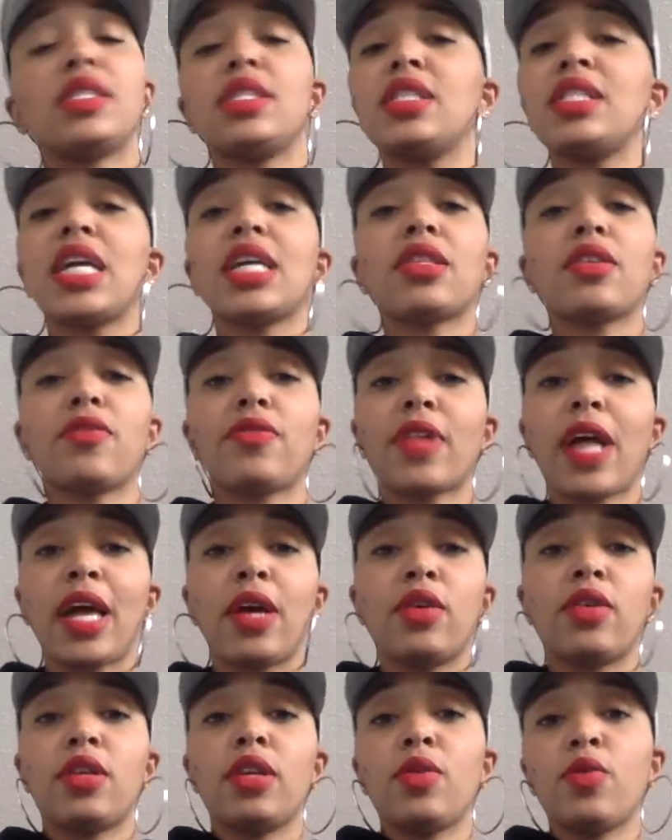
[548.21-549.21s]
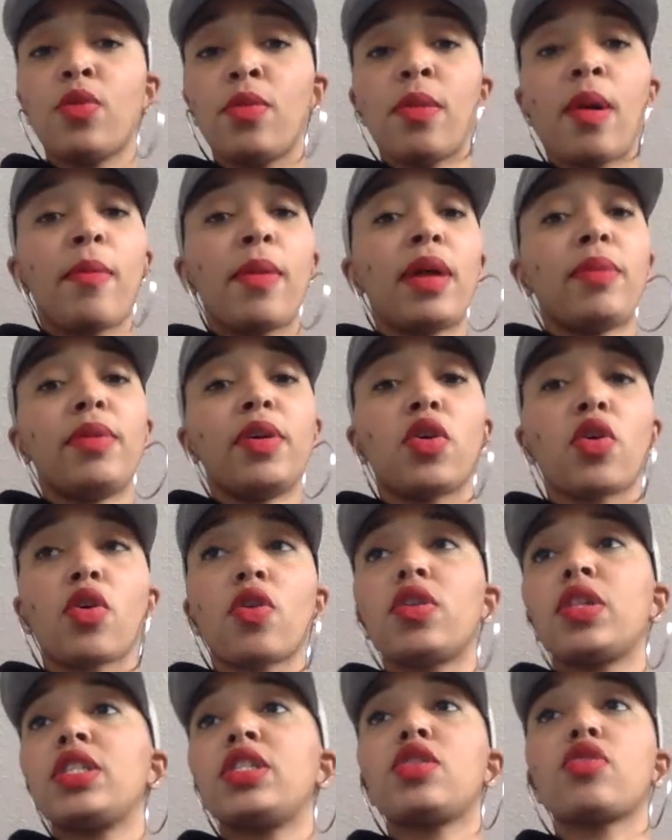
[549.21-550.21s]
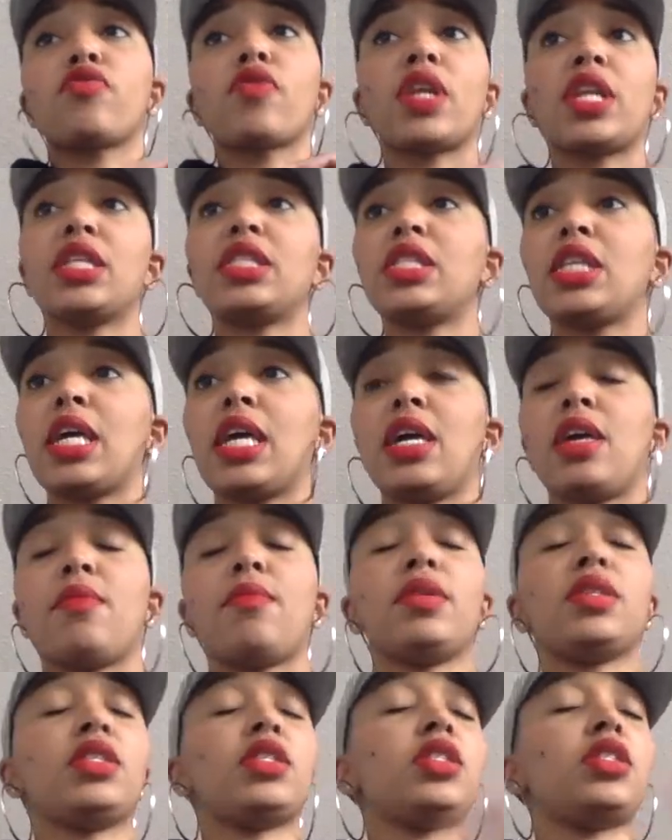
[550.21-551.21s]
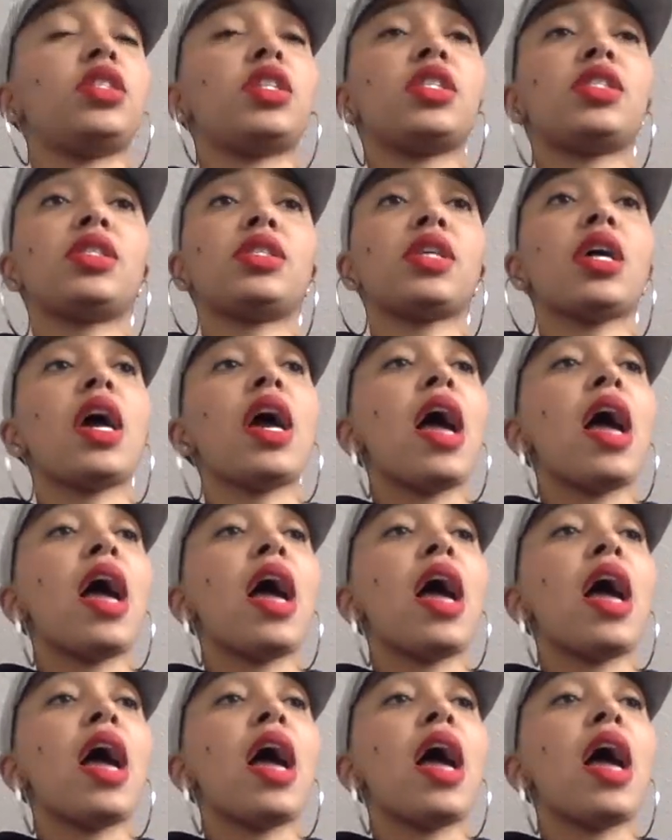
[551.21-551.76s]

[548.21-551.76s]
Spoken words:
To take the flight with my baby girl and to run into him and to just